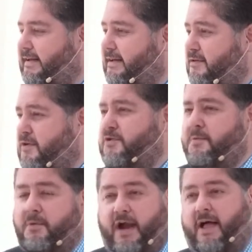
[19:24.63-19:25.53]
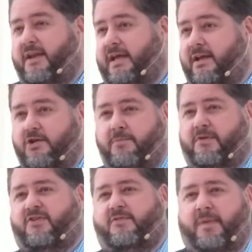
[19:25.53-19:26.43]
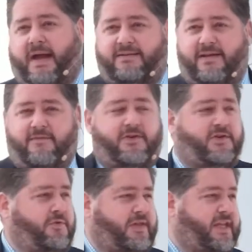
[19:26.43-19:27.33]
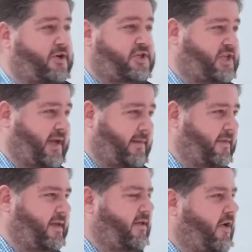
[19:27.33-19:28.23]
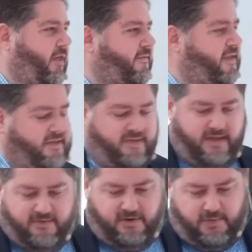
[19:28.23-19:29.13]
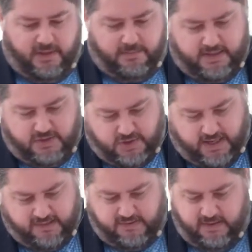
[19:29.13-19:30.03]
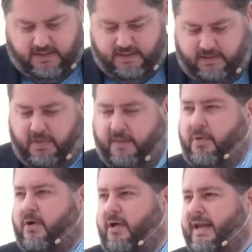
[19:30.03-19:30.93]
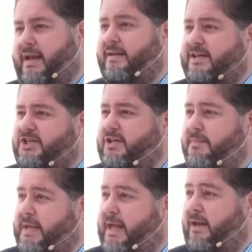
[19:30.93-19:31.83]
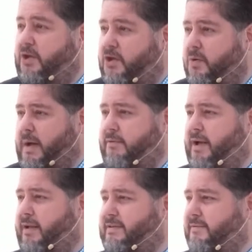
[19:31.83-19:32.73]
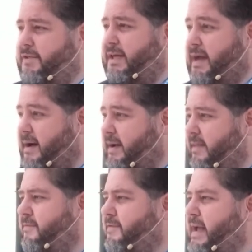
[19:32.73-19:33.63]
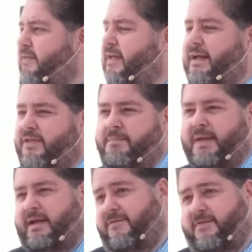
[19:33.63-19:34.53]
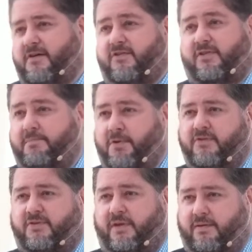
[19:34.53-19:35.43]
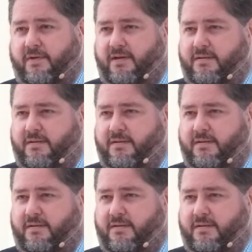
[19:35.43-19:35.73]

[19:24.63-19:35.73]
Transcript: So a new morality, a new perspective, a new leadership, all of these things are going to be addressed by Paul. And in addition to being new and relatively young in the faith, they're being fiercely persecuted.